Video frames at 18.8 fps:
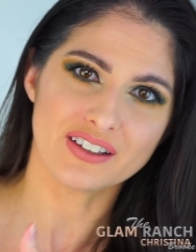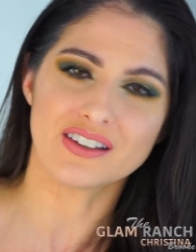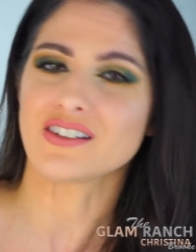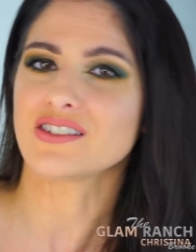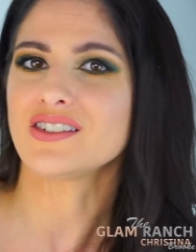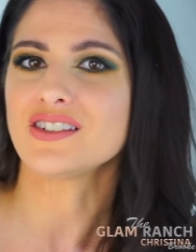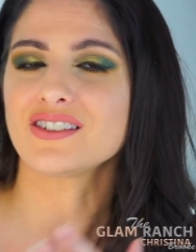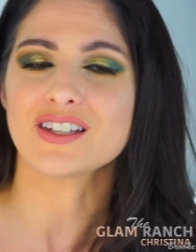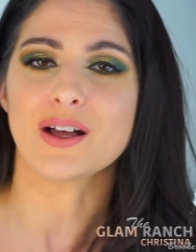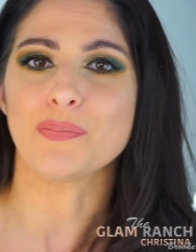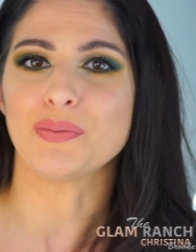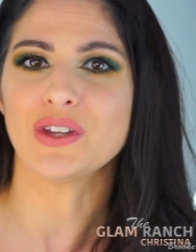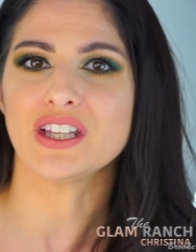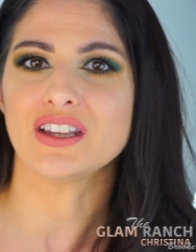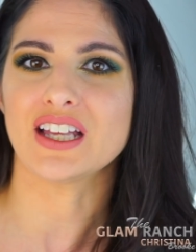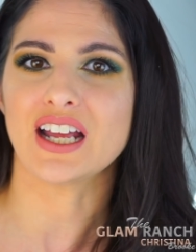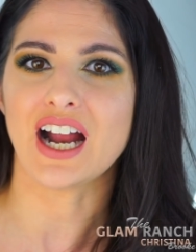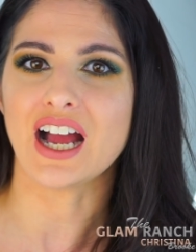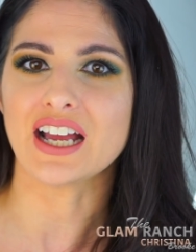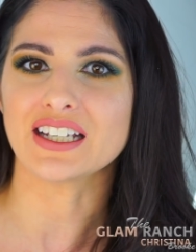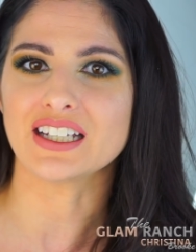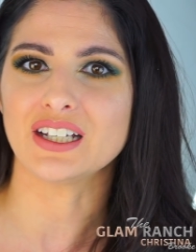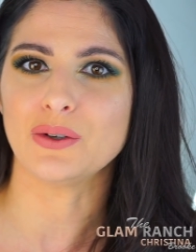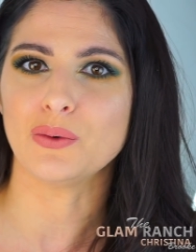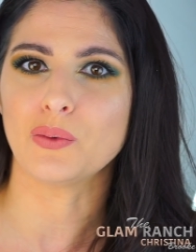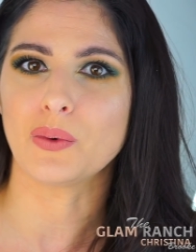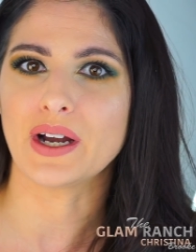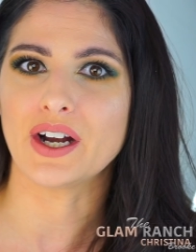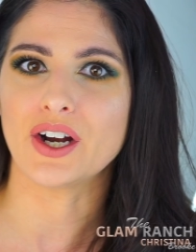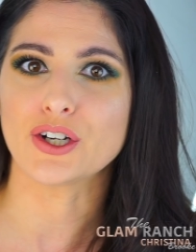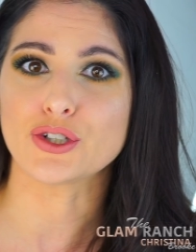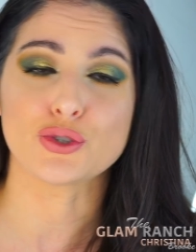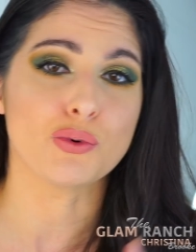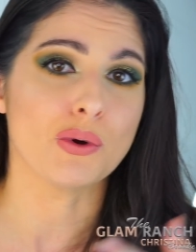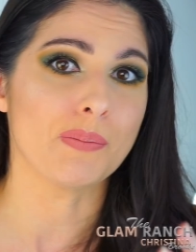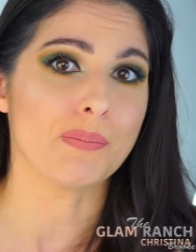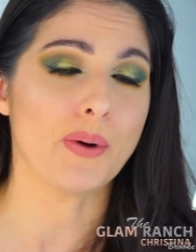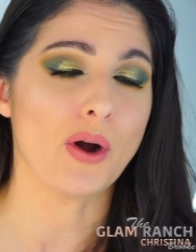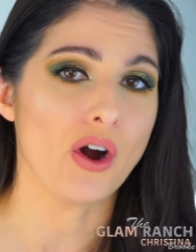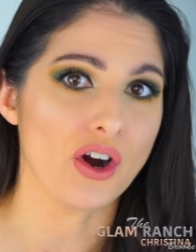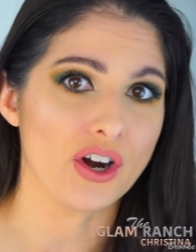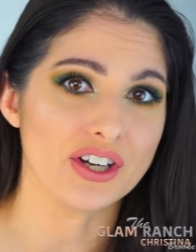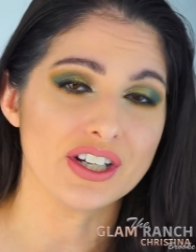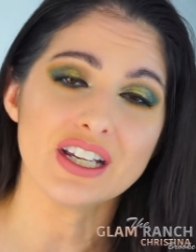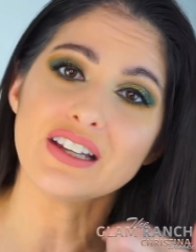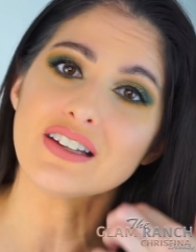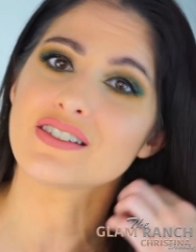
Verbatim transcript: This is something that I can wear to a party.